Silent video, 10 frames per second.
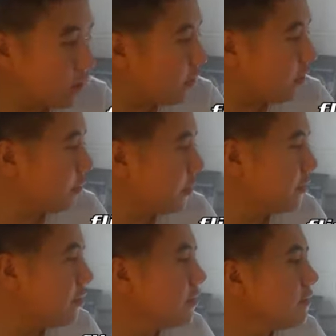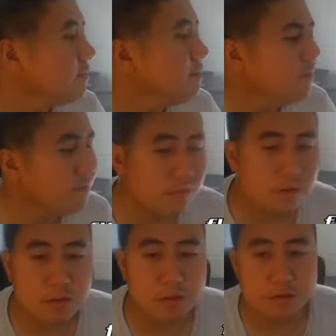but I might be totally
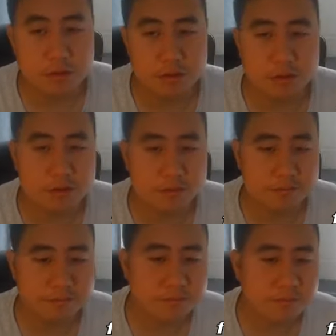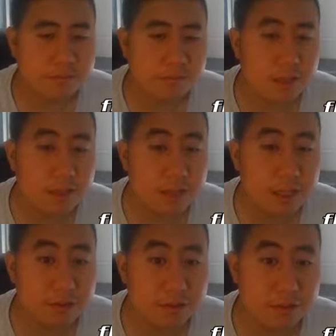wrong, because they are
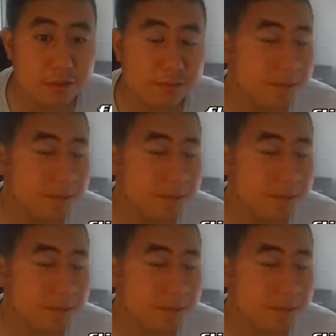relatively quite